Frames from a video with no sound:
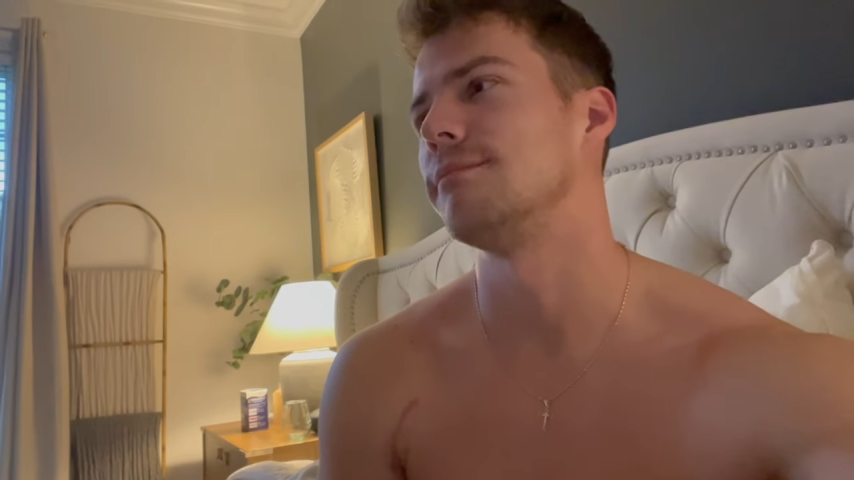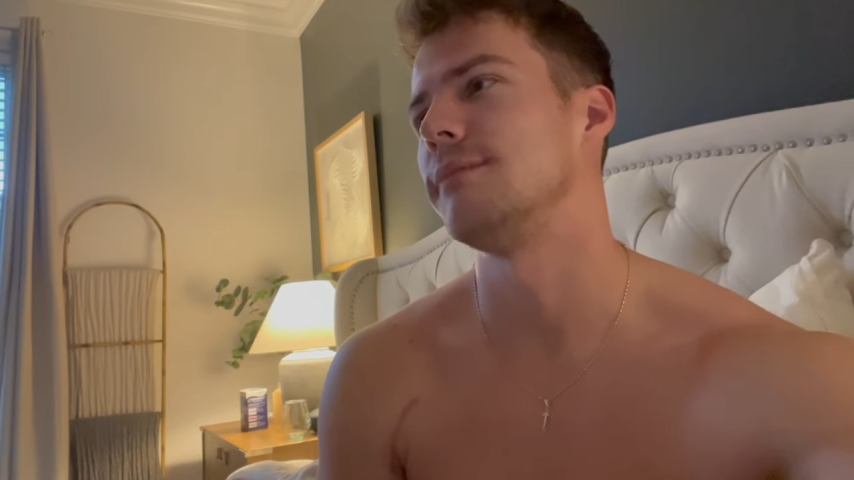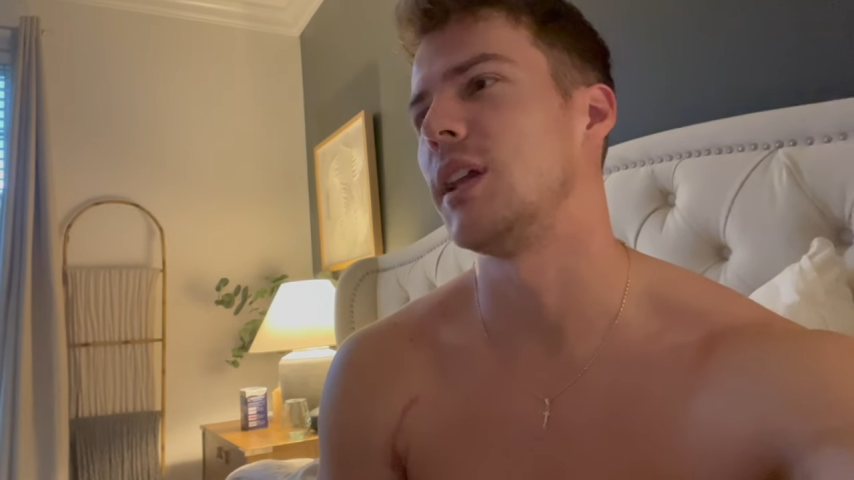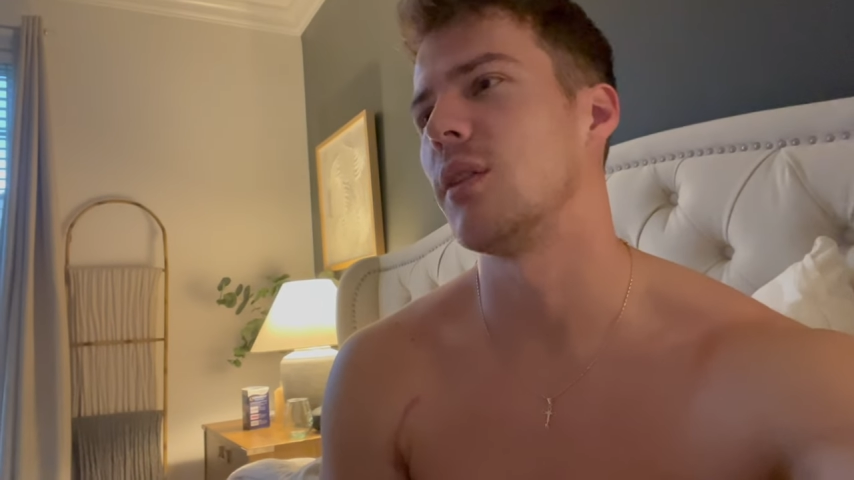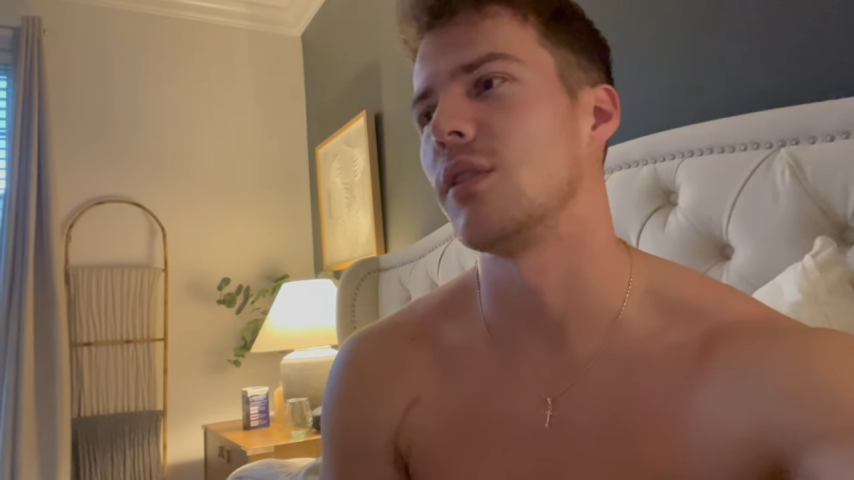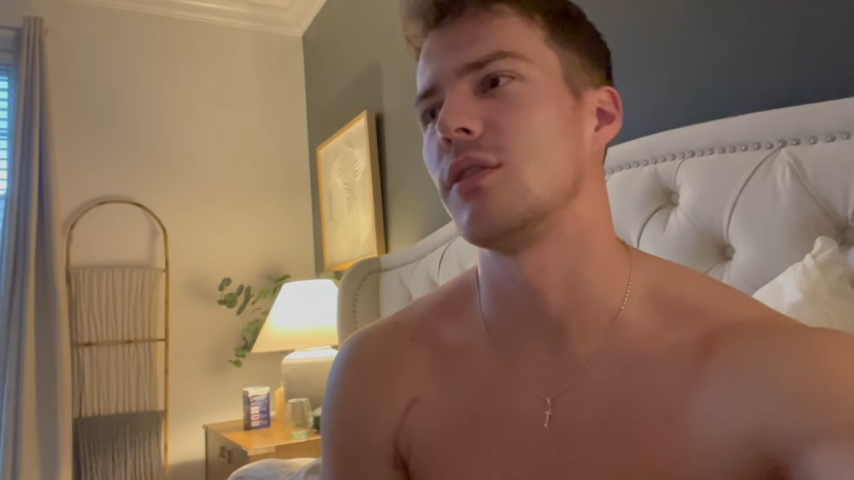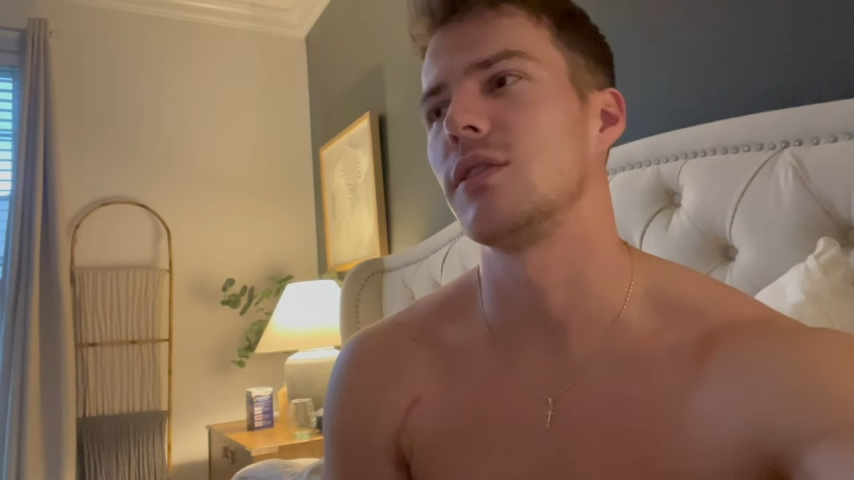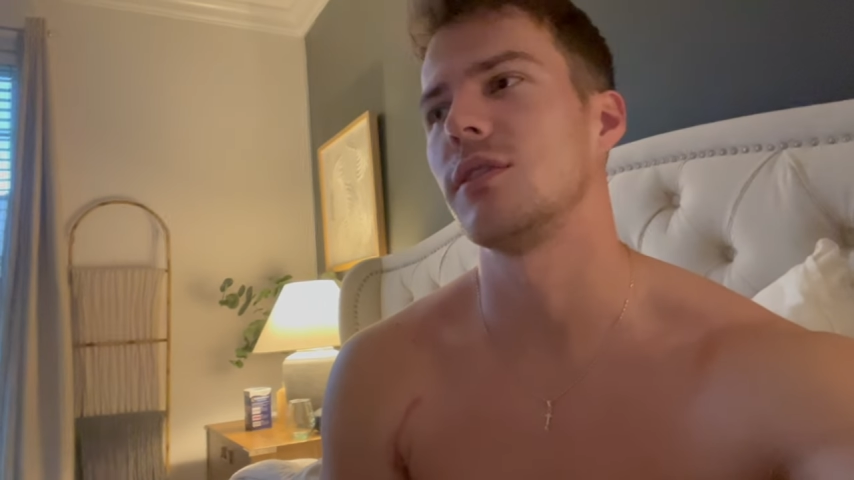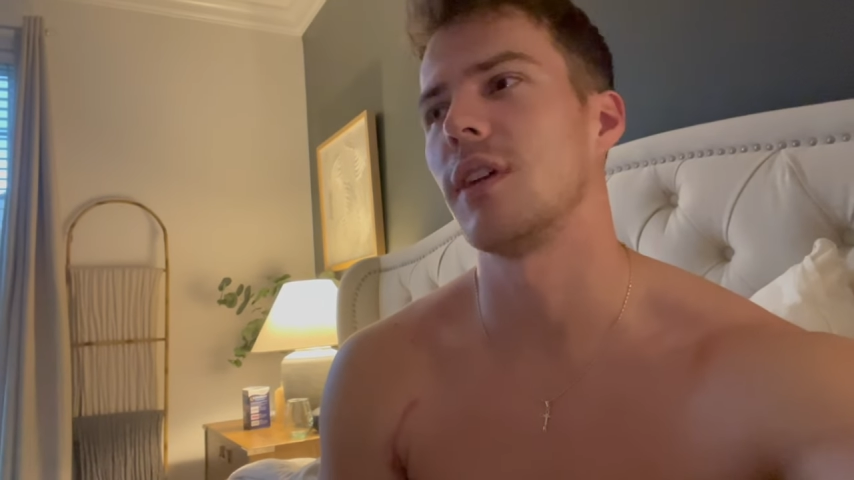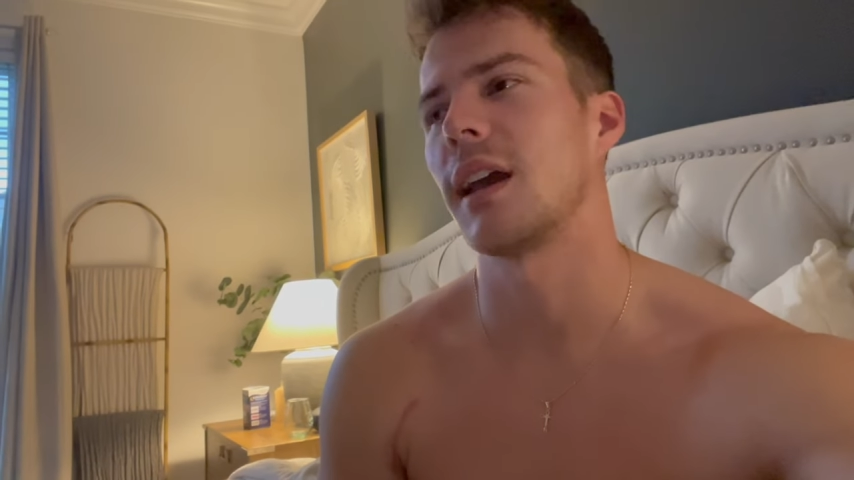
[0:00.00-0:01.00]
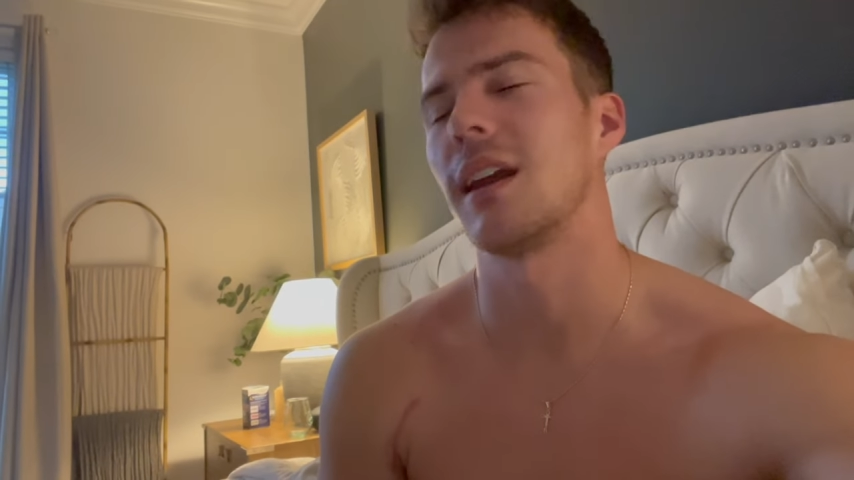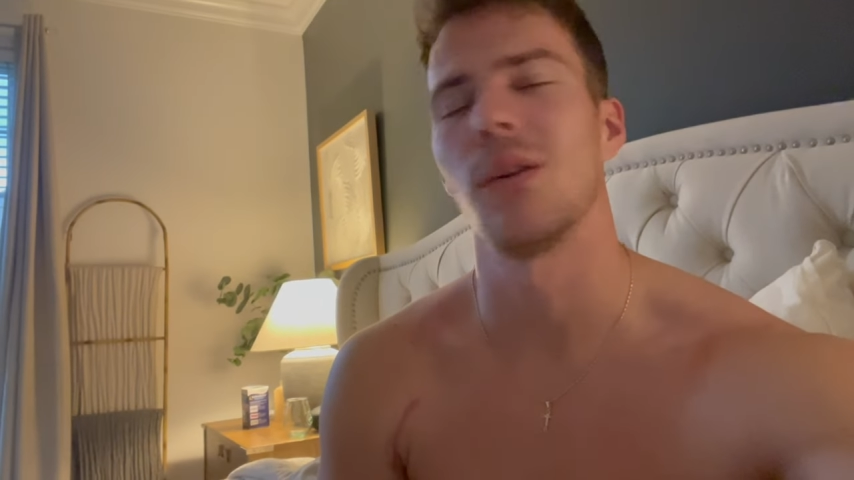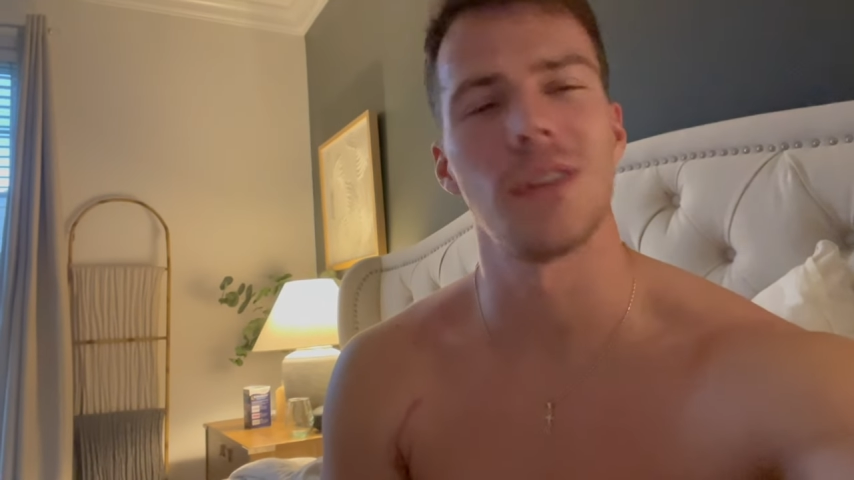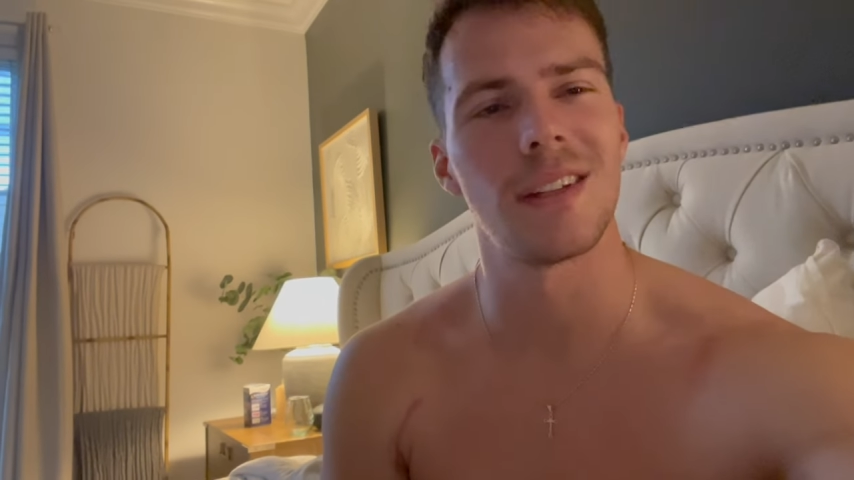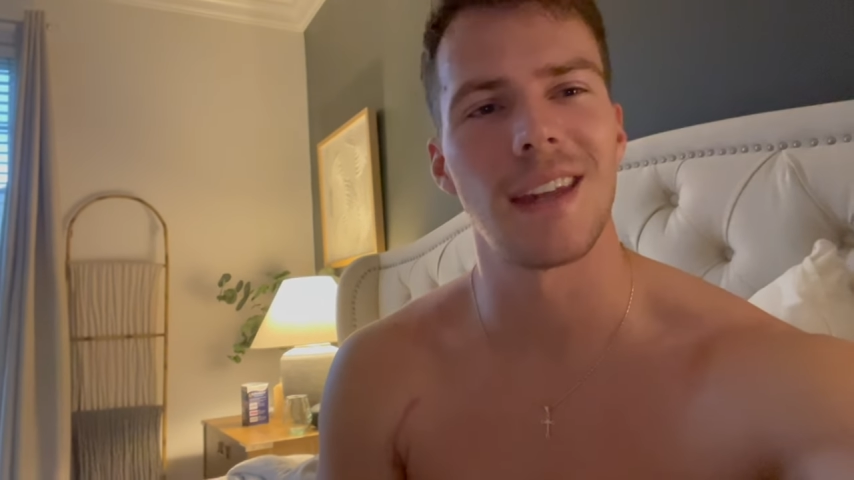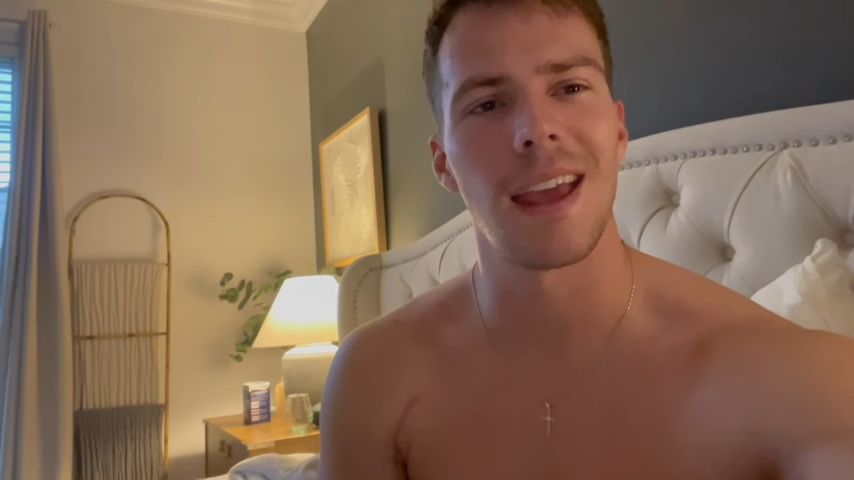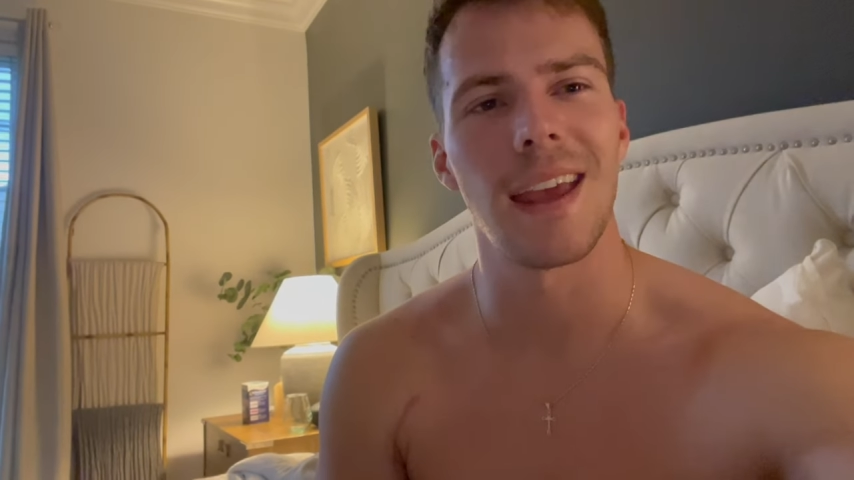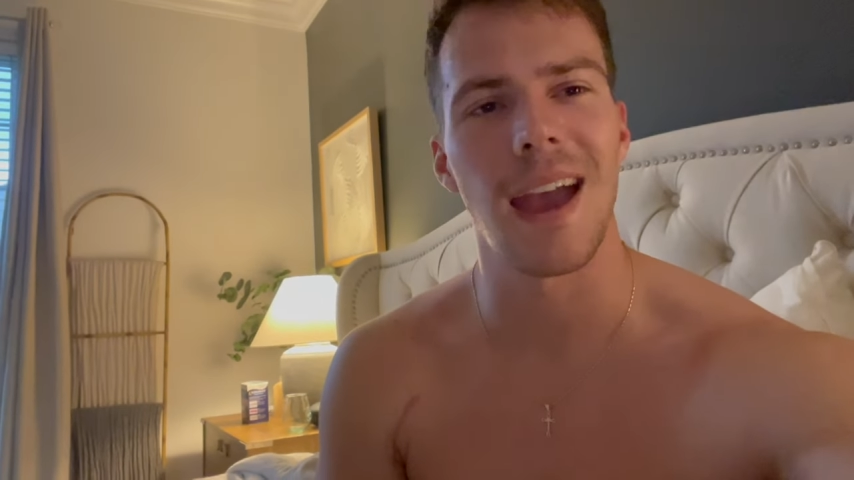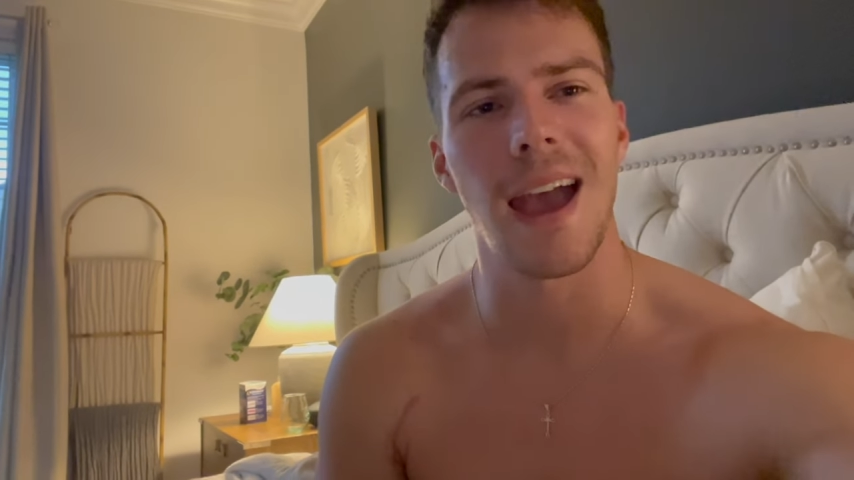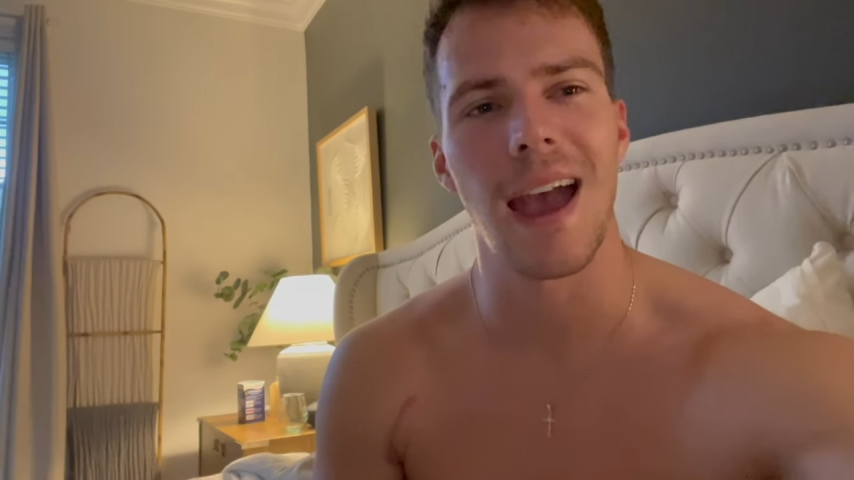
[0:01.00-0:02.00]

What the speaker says: You know, I can only stay